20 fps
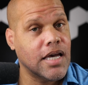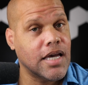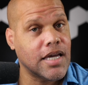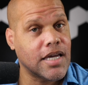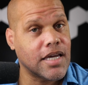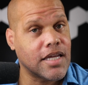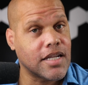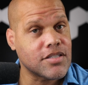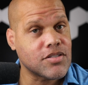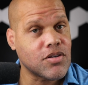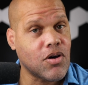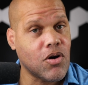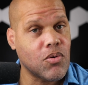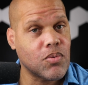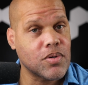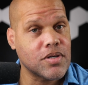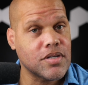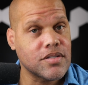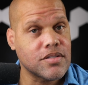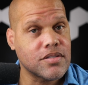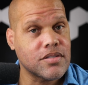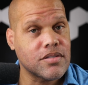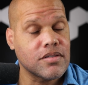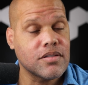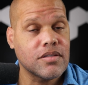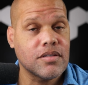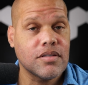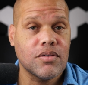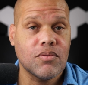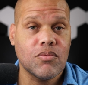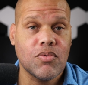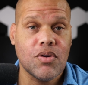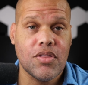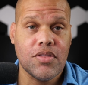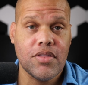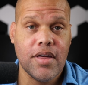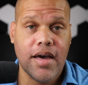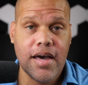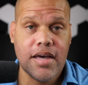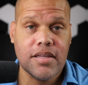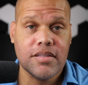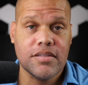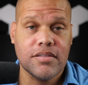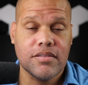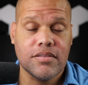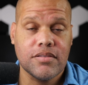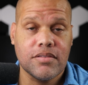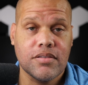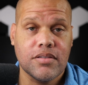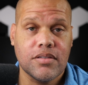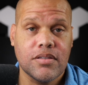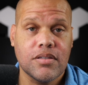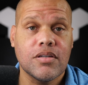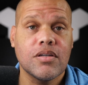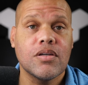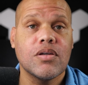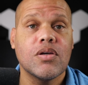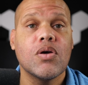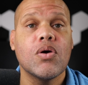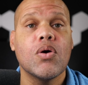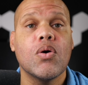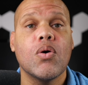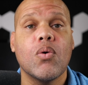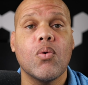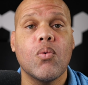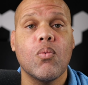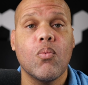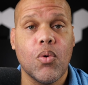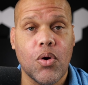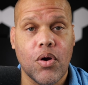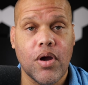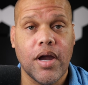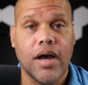And as always, with that, we're